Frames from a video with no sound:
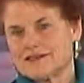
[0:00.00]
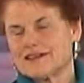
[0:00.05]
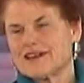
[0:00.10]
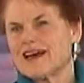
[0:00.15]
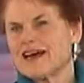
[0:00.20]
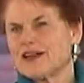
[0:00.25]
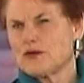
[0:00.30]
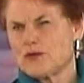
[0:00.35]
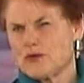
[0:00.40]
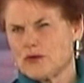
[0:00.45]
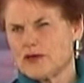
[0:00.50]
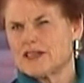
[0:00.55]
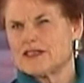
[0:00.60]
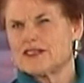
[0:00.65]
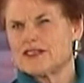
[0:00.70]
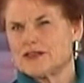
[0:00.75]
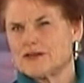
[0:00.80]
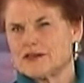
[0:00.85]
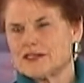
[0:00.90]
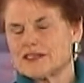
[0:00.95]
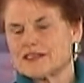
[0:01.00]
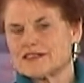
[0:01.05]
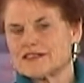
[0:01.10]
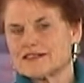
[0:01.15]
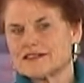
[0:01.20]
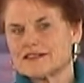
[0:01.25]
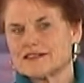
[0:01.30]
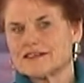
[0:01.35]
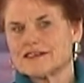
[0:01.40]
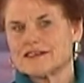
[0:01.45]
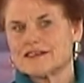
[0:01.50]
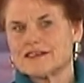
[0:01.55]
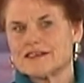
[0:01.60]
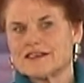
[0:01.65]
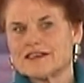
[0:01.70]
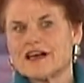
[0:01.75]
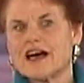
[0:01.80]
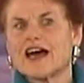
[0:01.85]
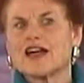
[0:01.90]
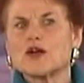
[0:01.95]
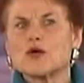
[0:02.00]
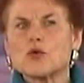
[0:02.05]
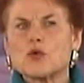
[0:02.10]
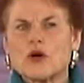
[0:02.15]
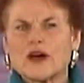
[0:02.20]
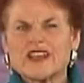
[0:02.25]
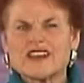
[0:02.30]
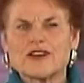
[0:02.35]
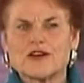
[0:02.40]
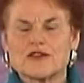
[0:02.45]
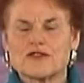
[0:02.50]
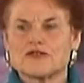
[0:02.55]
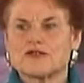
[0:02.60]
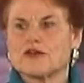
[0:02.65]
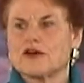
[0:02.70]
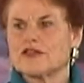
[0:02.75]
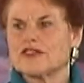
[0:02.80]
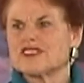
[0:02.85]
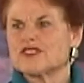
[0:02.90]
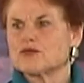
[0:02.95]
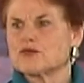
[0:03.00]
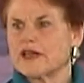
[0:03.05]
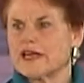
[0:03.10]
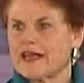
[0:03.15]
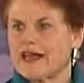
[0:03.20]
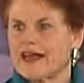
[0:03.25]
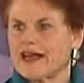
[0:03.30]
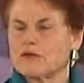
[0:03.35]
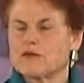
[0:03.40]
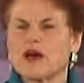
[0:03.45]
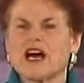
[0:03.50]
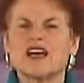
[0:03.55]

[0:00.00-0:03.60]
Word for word: i want to do this I don't want to go through all this rehab.